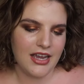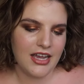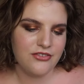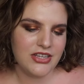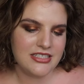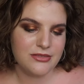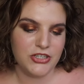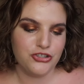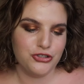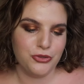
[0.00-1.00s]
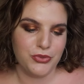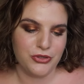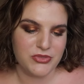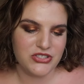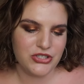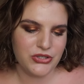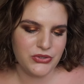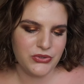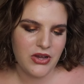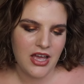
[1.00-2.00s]
I have asymmetrical boobs
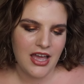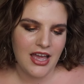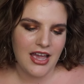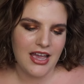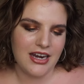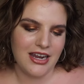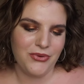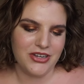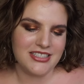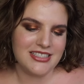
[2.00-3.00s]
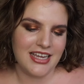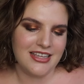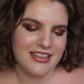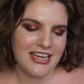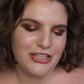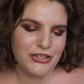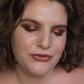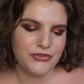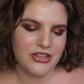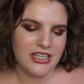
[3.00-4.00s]
too, and I wanna say thank you
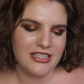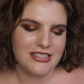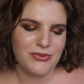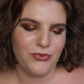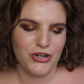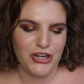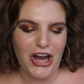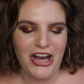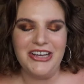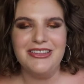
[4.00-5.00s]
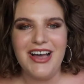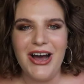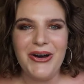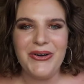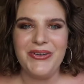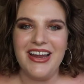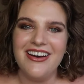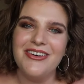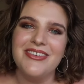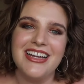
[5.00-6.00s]
for this. We're not alone.
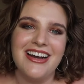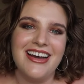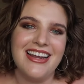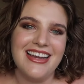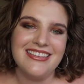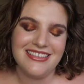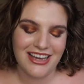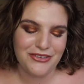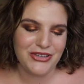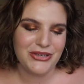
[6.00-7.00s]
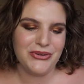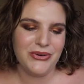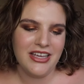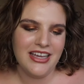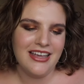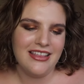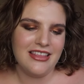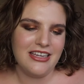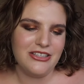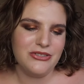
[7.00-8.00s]
Oh my God, I love you.
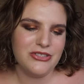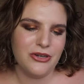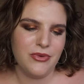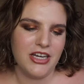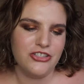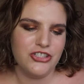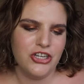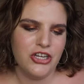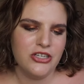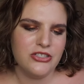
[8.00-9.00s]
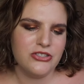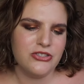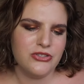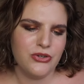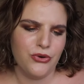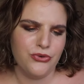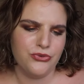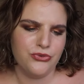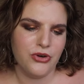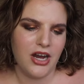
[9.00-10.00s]
Thank you so much,
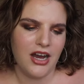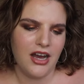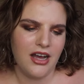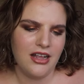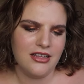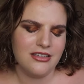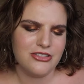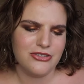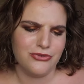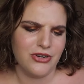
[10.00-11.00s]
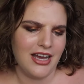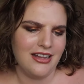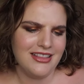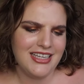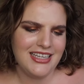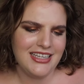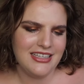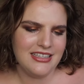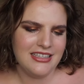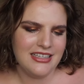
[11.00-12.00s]

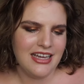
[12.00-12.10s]
Sorali?